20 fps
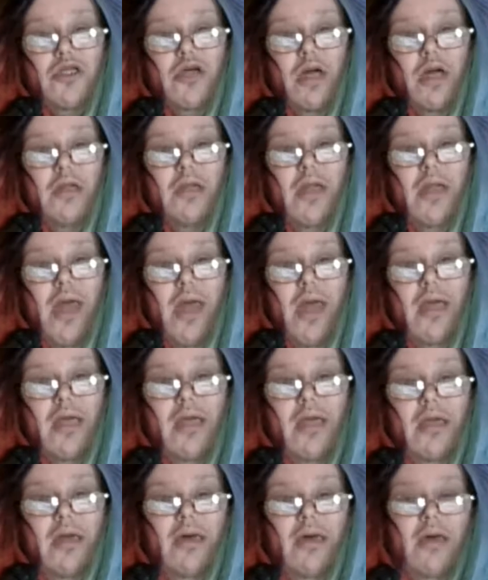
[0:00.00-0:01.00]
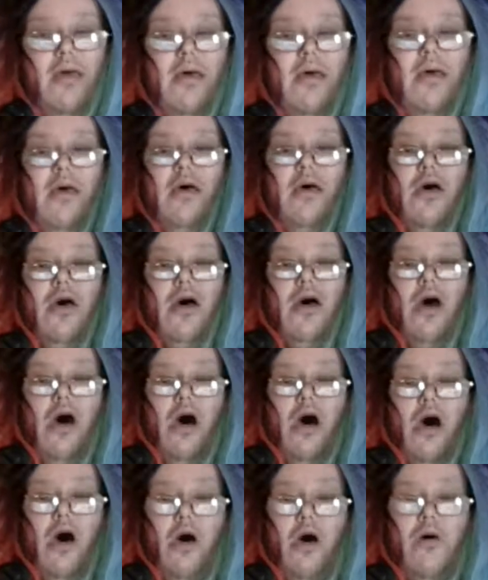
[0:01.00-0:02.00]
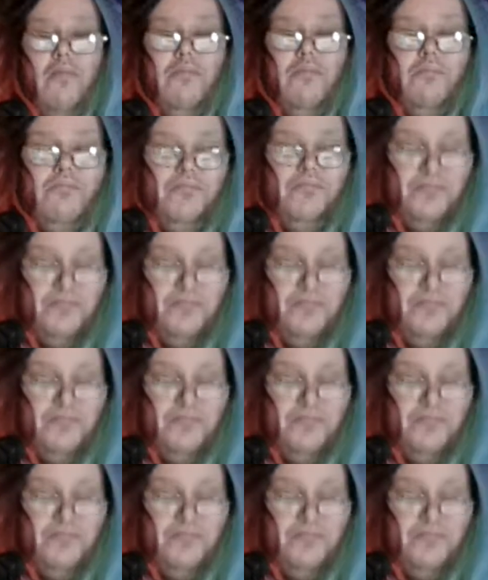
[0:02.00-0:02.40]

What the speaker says: Sunday. Um,